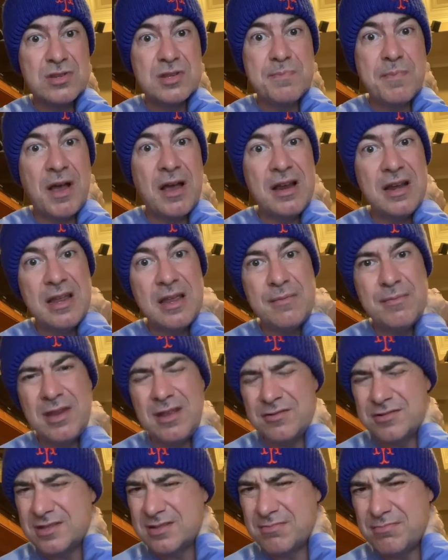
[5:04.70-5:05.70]
spinae, but
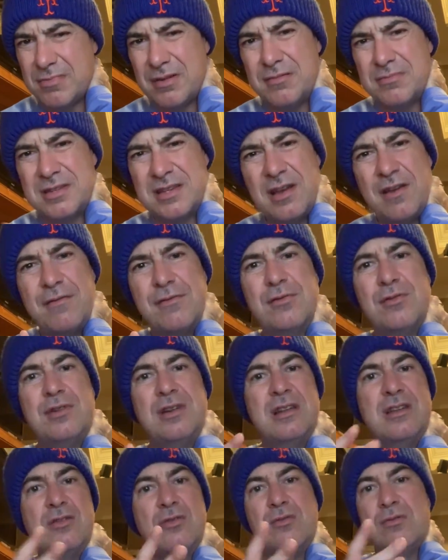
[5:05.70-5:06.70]
there's several
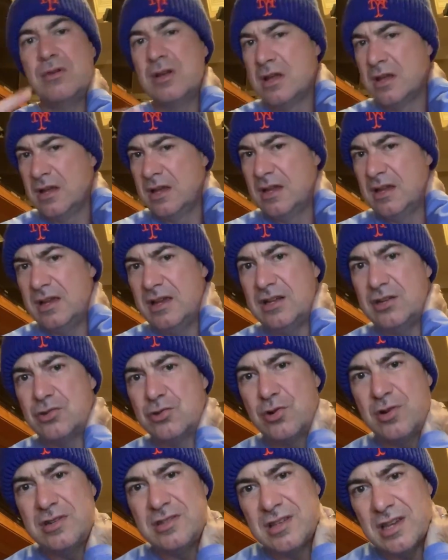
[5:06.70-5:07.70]
little
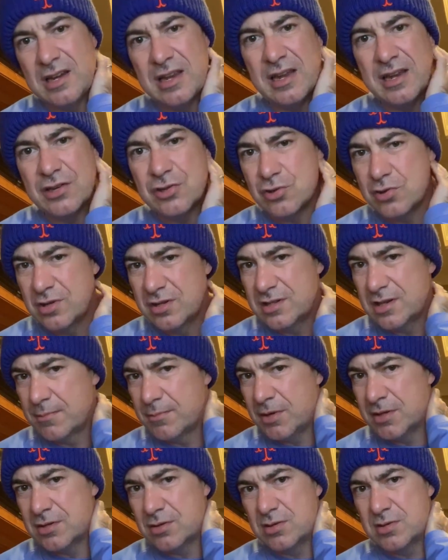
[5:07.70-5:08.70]
intrinsic and extrinsic
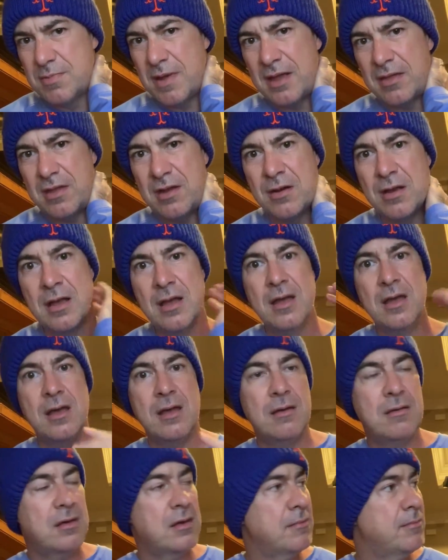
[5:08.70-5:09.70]
muscles back there.
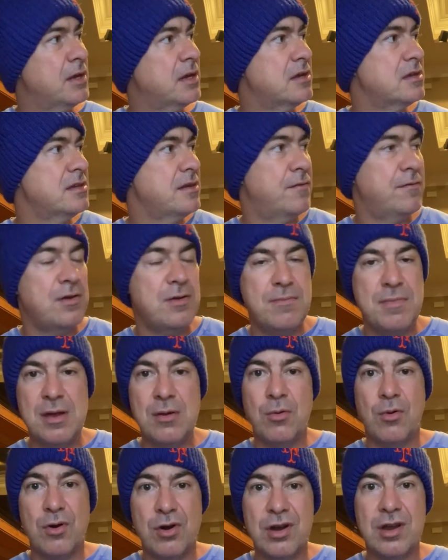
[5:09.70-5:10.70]
Because if you've
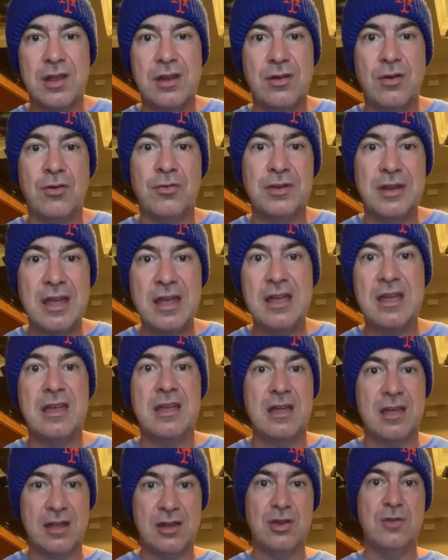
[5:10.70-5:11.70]
been working all
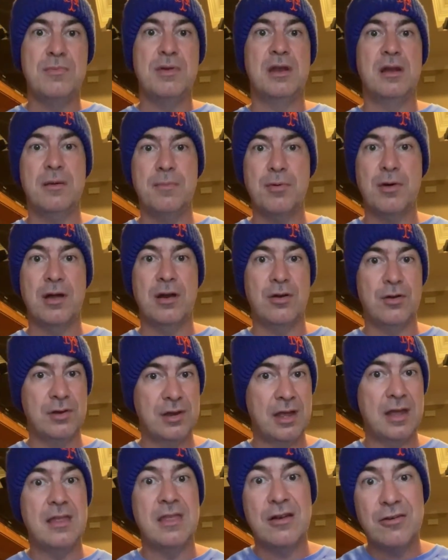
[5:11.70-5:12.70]
day and you've been upright all
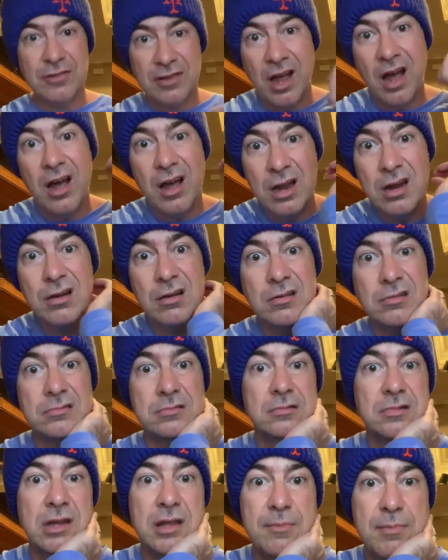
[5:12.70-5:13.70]
day, they're tired.
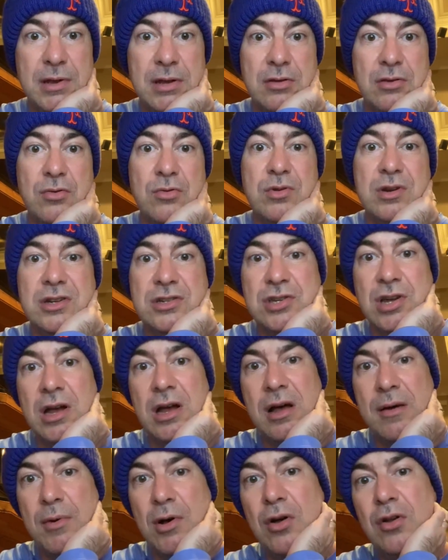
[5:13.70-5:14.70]
They've been doing a
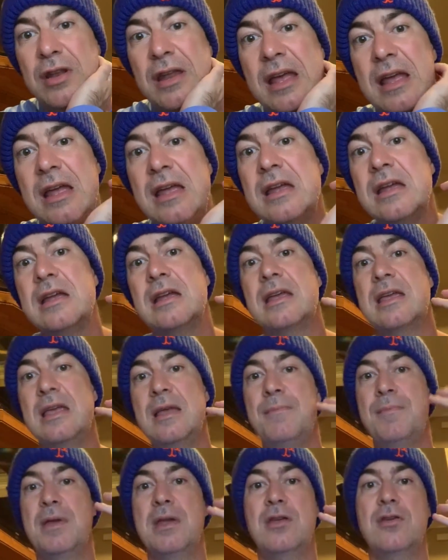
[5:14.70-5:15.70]
job all day,
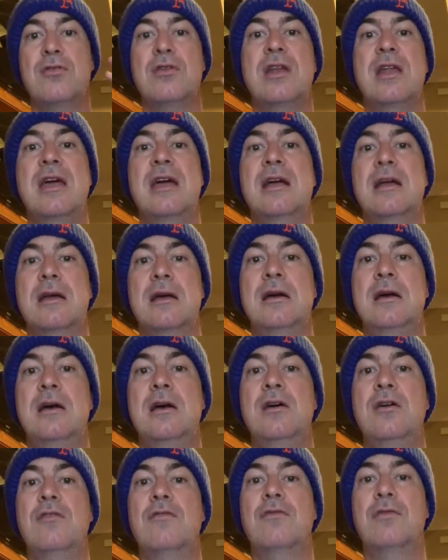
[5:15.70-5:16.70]
keeping your neck
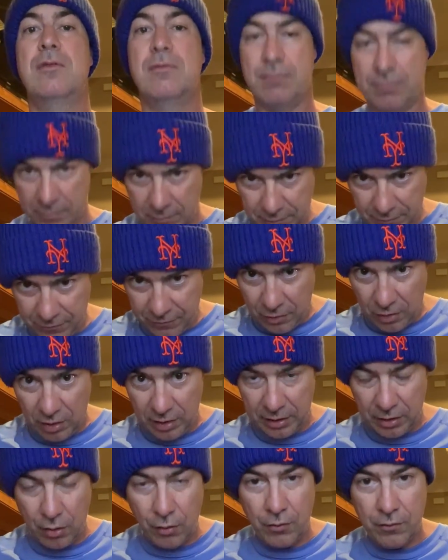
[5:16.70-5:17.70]
from
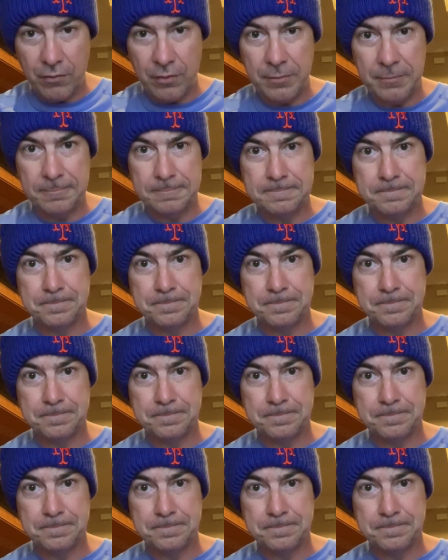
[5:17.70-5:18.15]
falling over,